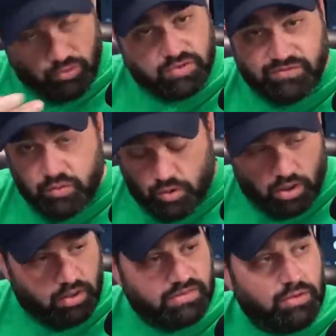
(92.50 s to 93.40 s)
for those of you who
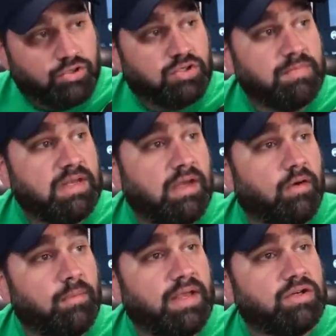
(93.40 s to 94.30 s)
aren't on social media, I
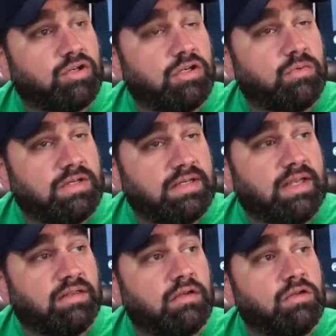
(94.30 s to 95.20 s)
want to make sure you did
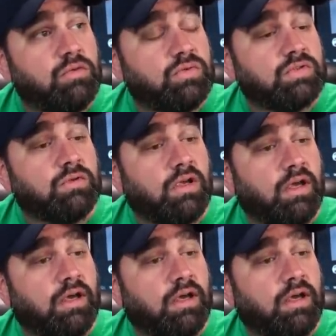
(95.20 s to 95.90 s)
get the news